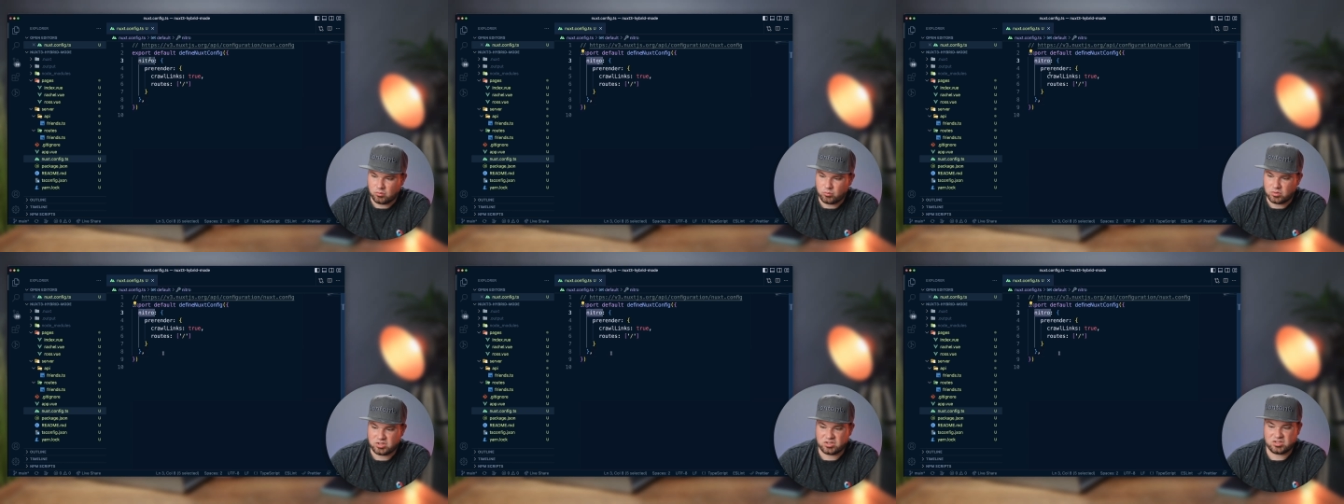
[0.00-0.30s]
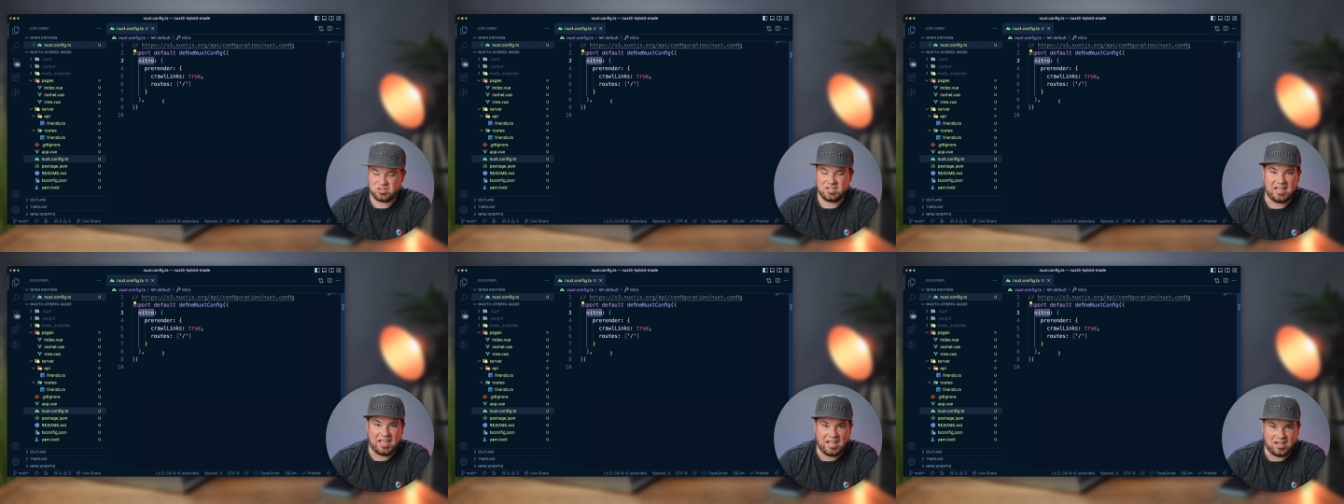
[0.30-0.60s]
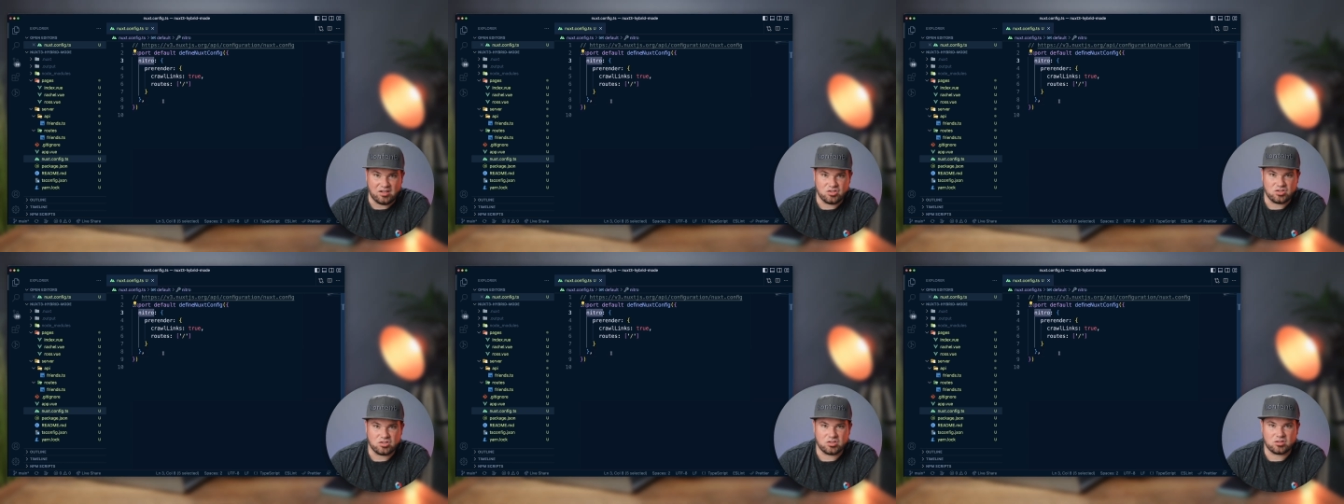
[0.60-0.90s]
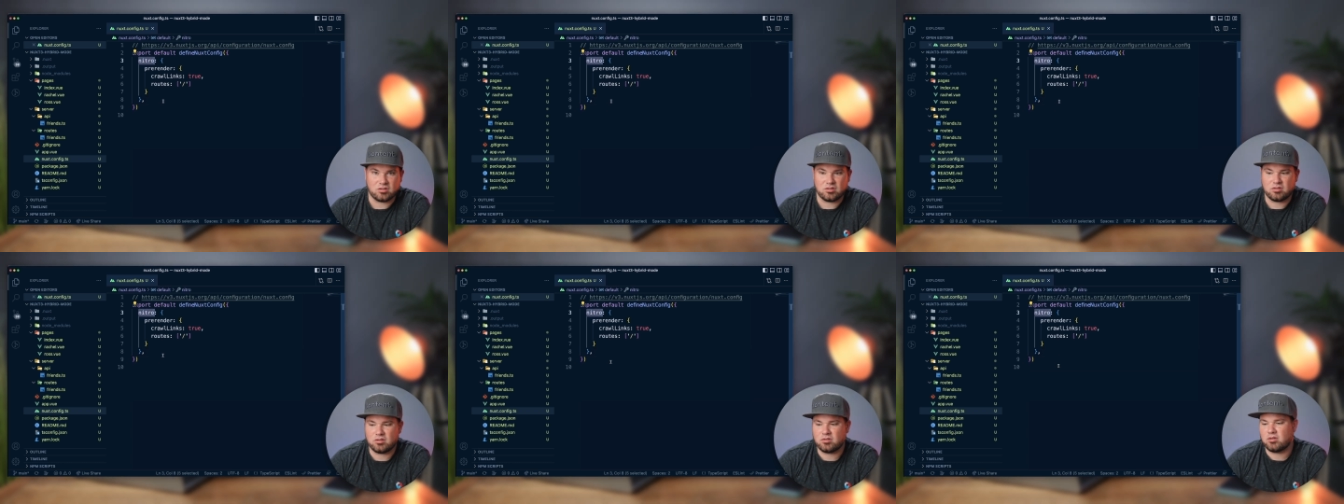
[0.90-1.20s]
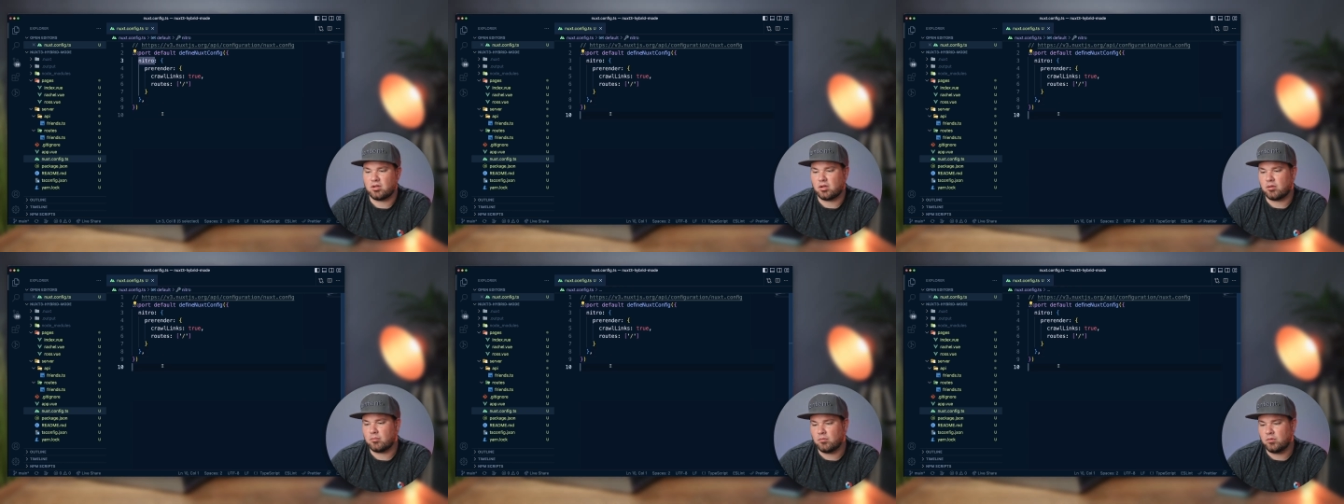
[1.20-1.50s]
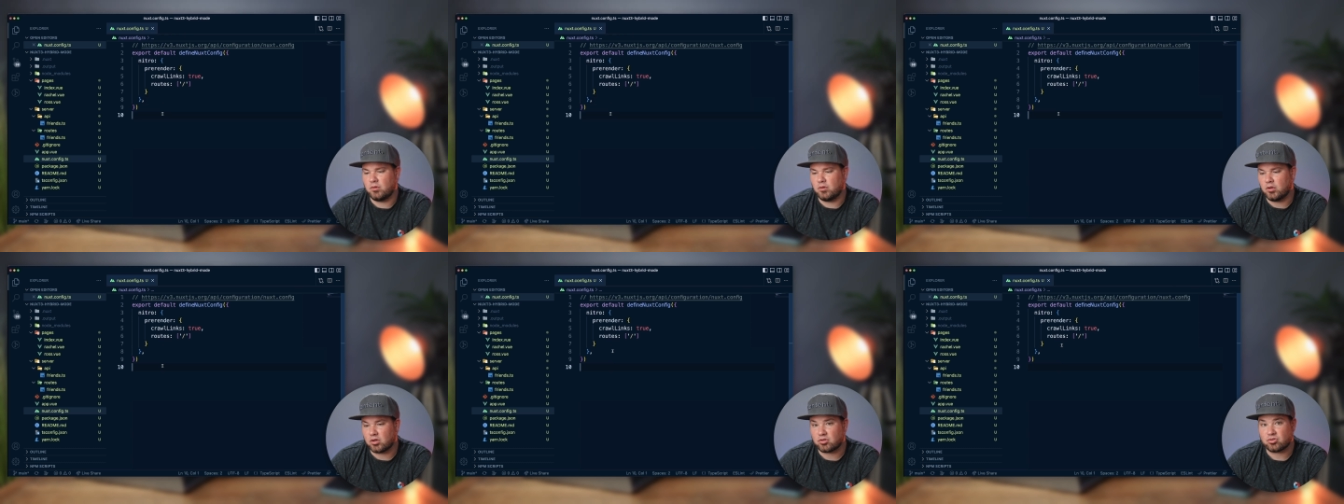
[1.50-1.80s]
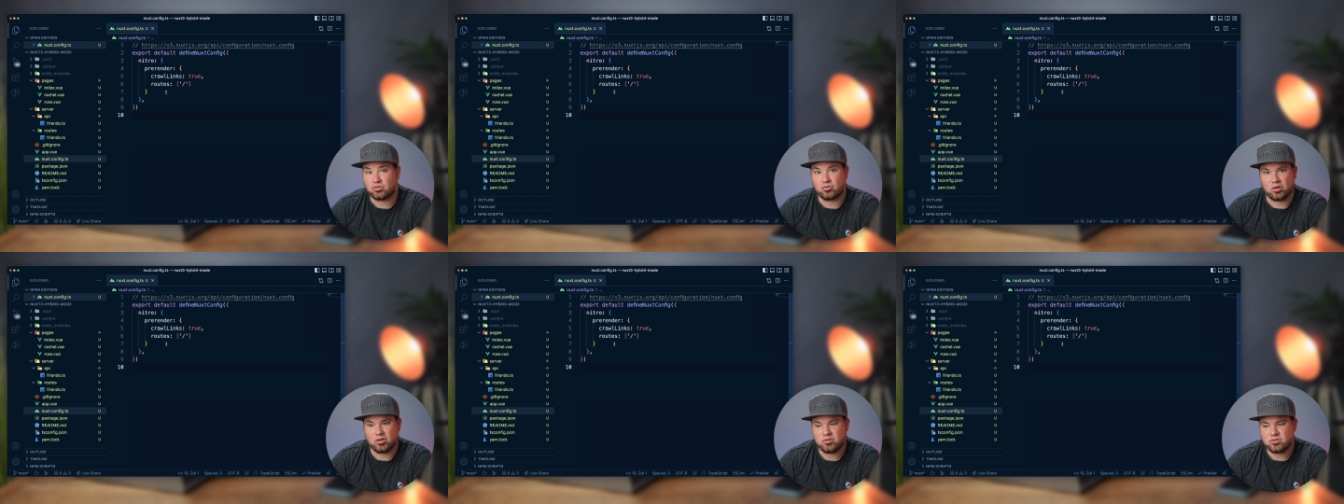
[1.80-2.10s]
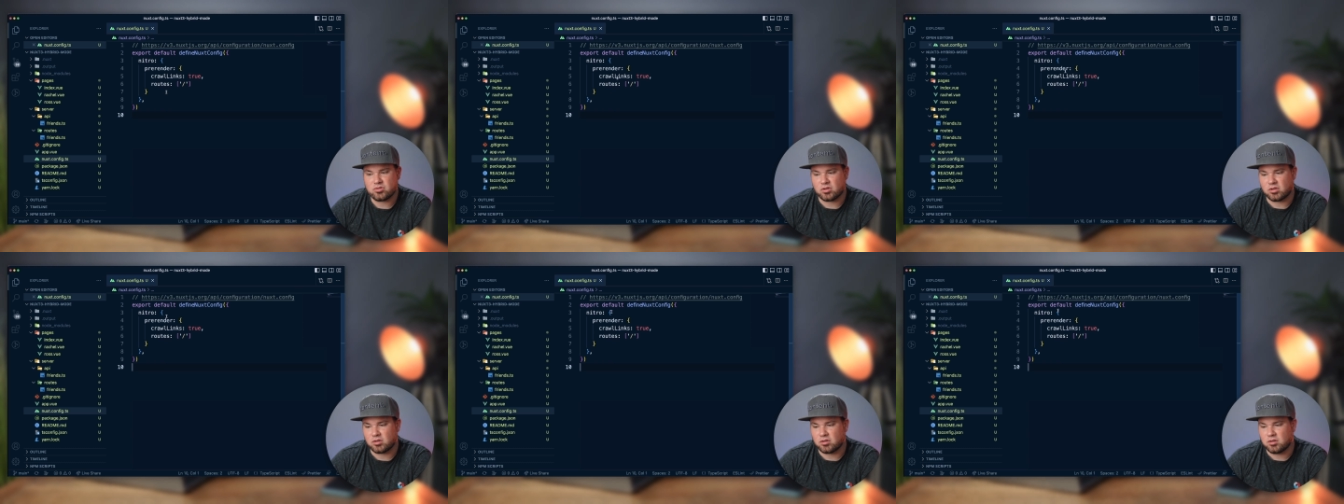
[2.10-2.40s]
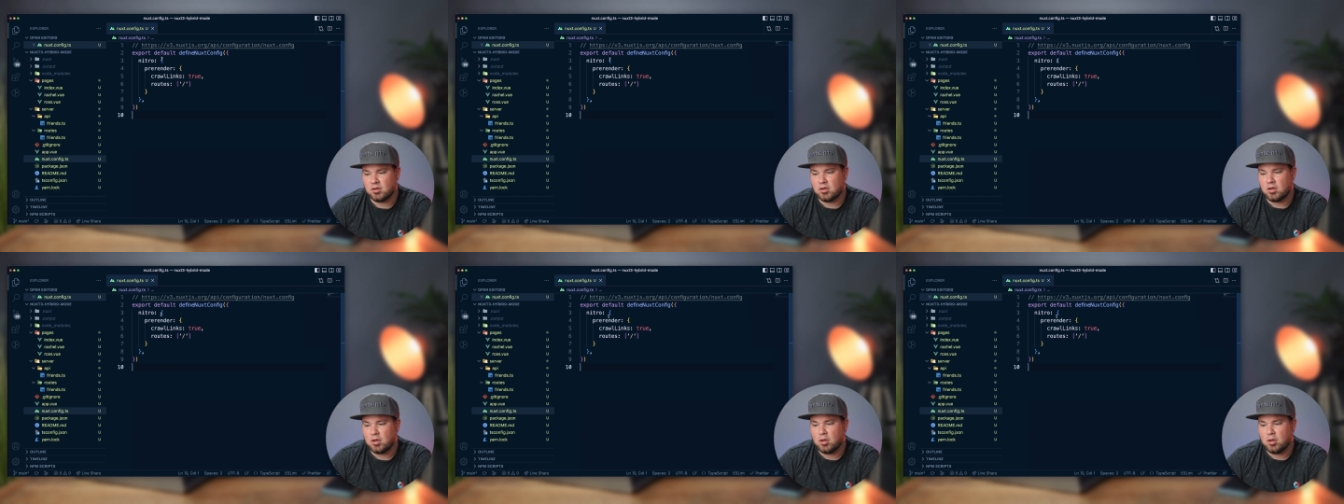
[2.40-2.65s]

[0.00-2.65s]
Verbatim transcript: which is the engine um, Nuxt runs on,